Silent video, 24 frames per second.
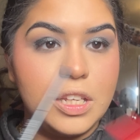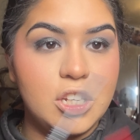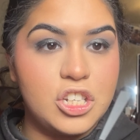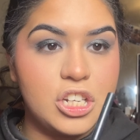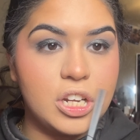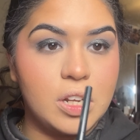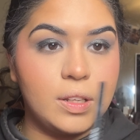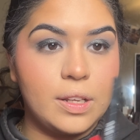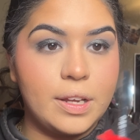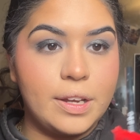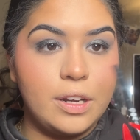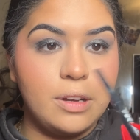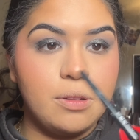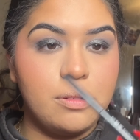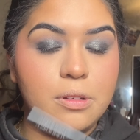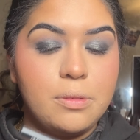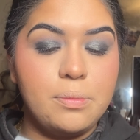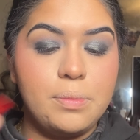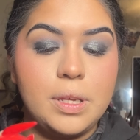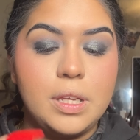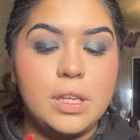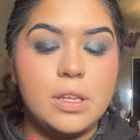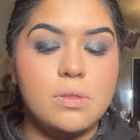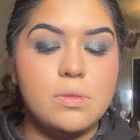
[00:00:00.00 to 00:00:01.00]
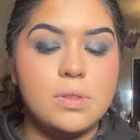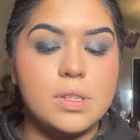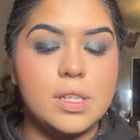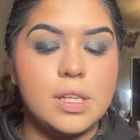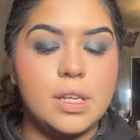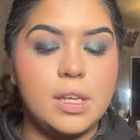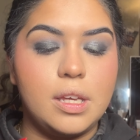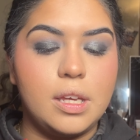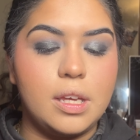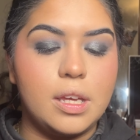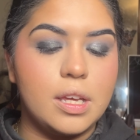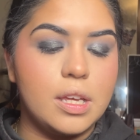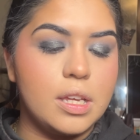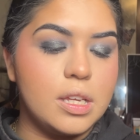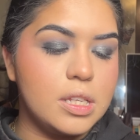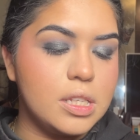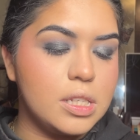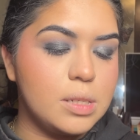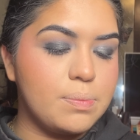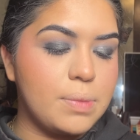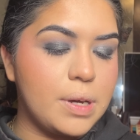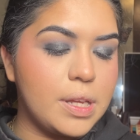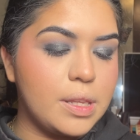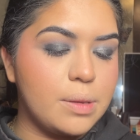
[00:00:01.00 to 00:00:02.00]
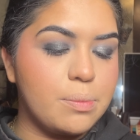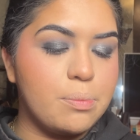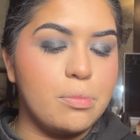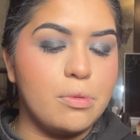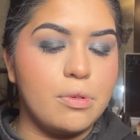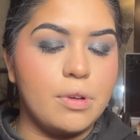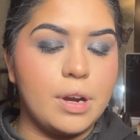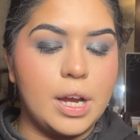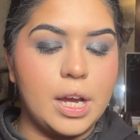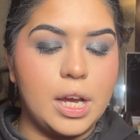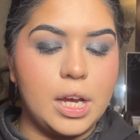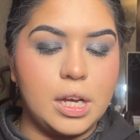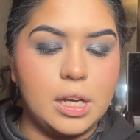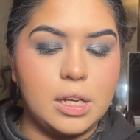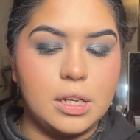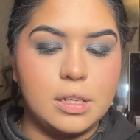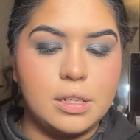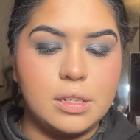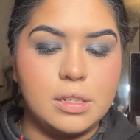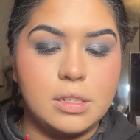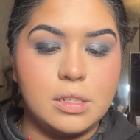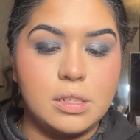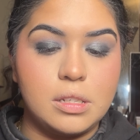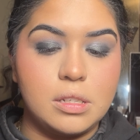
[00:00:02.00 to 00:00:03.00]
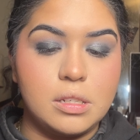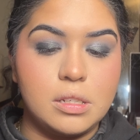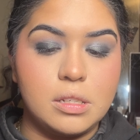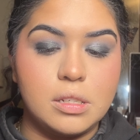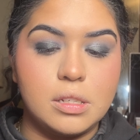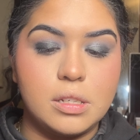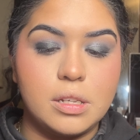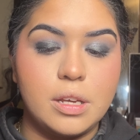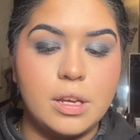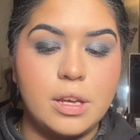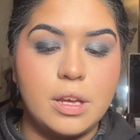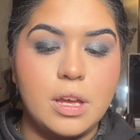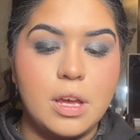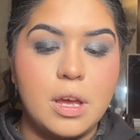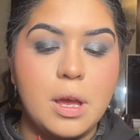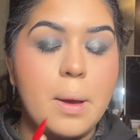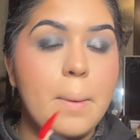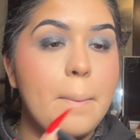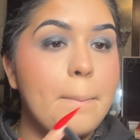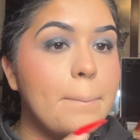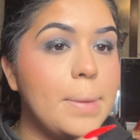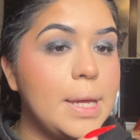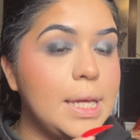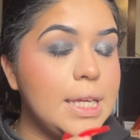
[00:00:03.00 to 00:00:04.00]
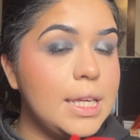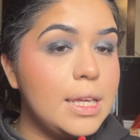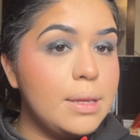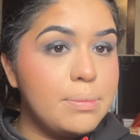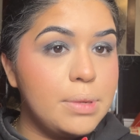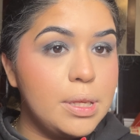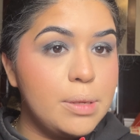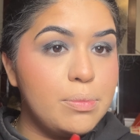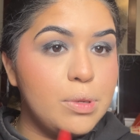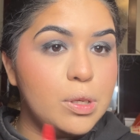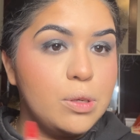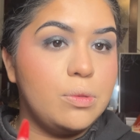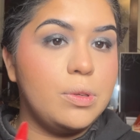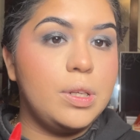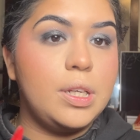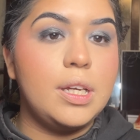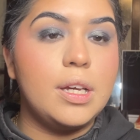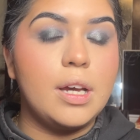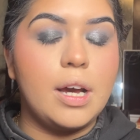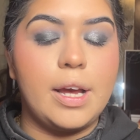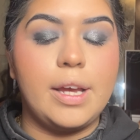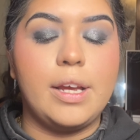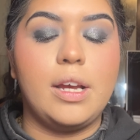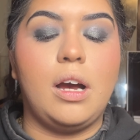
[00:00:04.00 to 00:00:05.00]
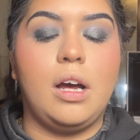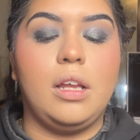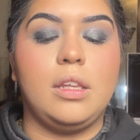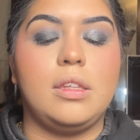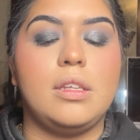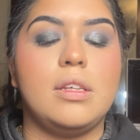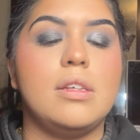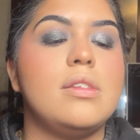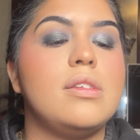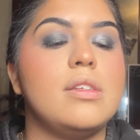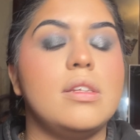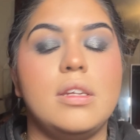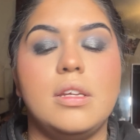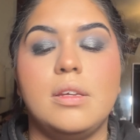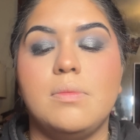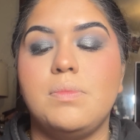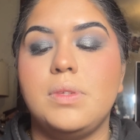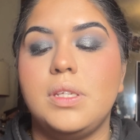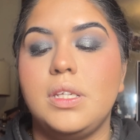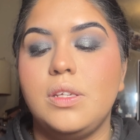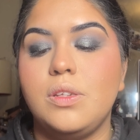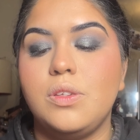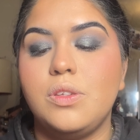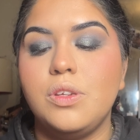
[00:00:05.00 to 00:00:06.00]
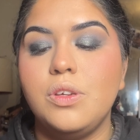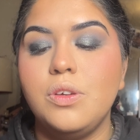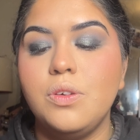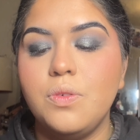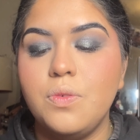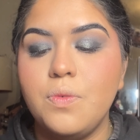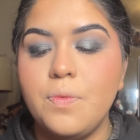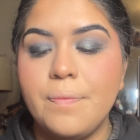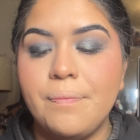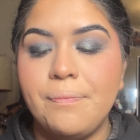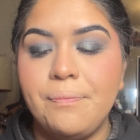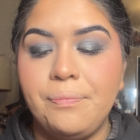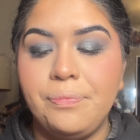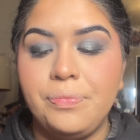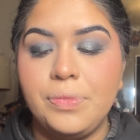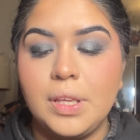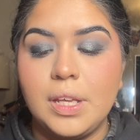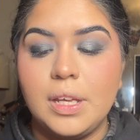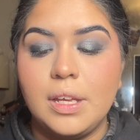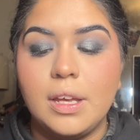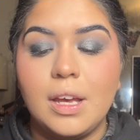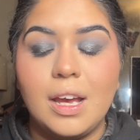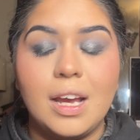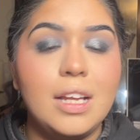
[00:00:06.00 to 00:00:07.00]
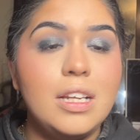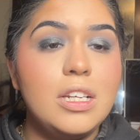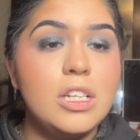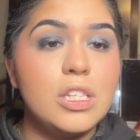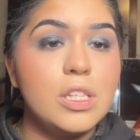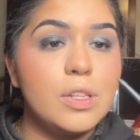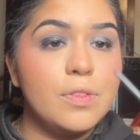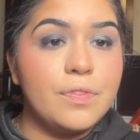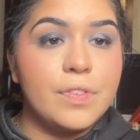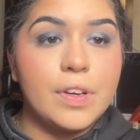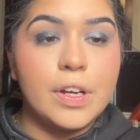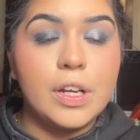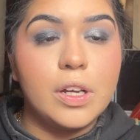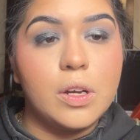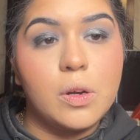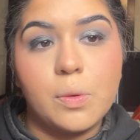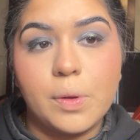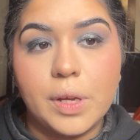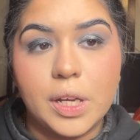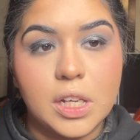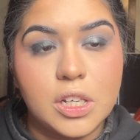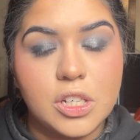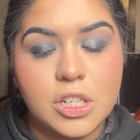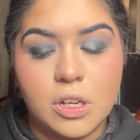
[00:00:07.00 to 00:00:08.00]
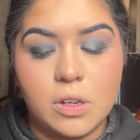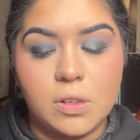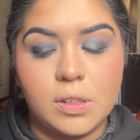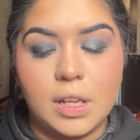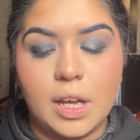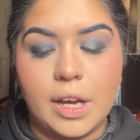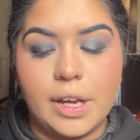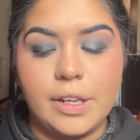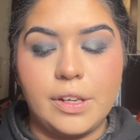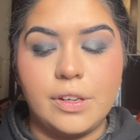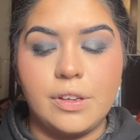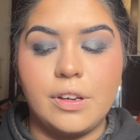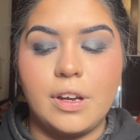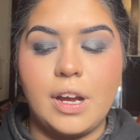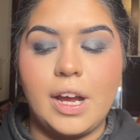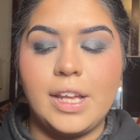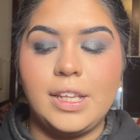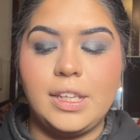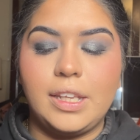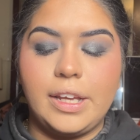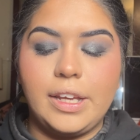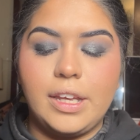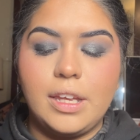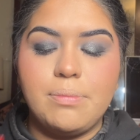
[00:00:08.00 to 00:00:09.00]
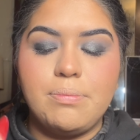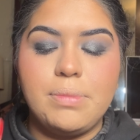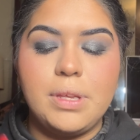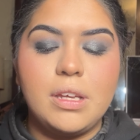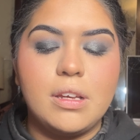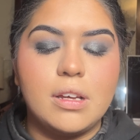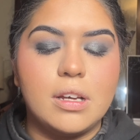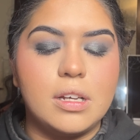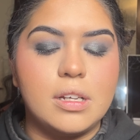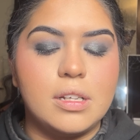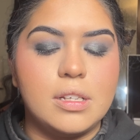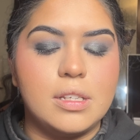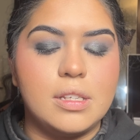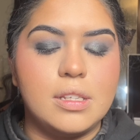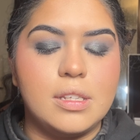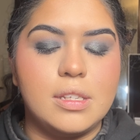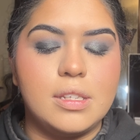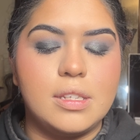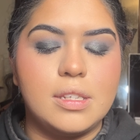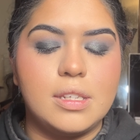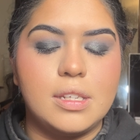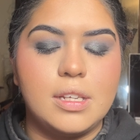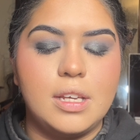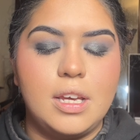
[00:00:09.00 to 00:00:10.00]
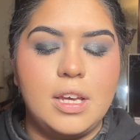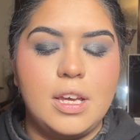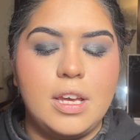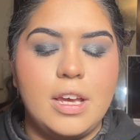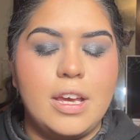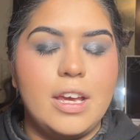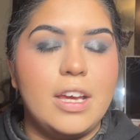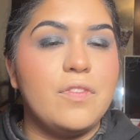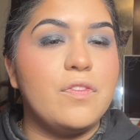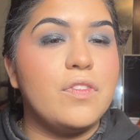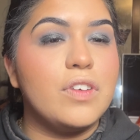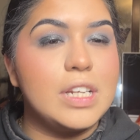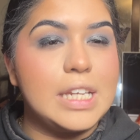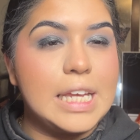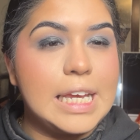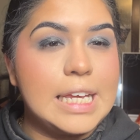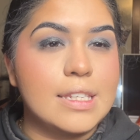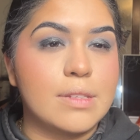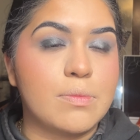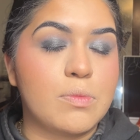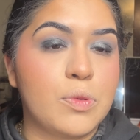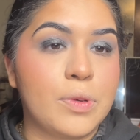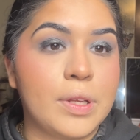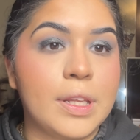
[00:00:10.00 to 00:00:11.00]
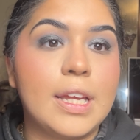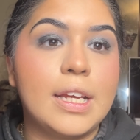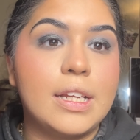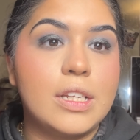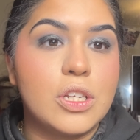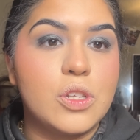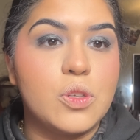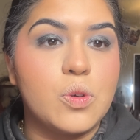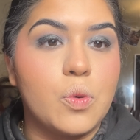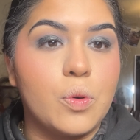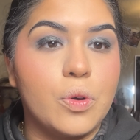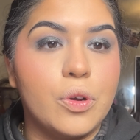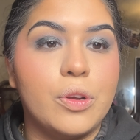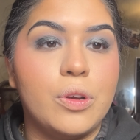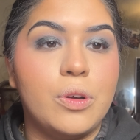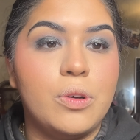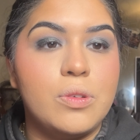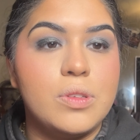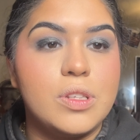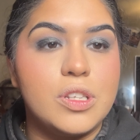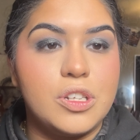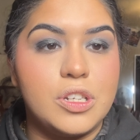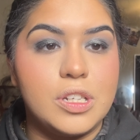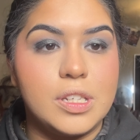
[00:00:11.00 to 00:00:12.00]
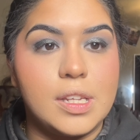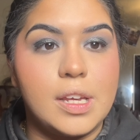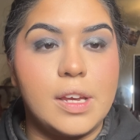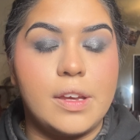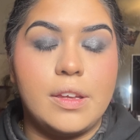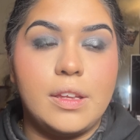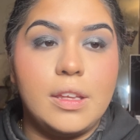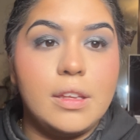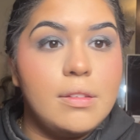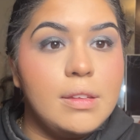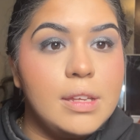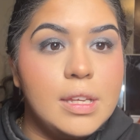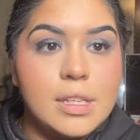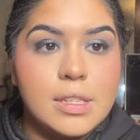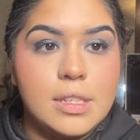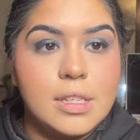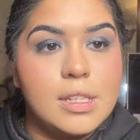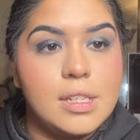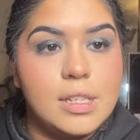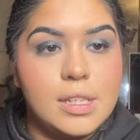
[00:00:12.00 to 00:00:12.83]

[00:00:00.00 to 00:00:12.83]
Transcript: gel liner I'm going to be using is by the brand Pinky Bee Beauty. I got this in Ipsy too. And just a very quick gel liner. I like it because for days I'm doing like tutorials, it's just like easy to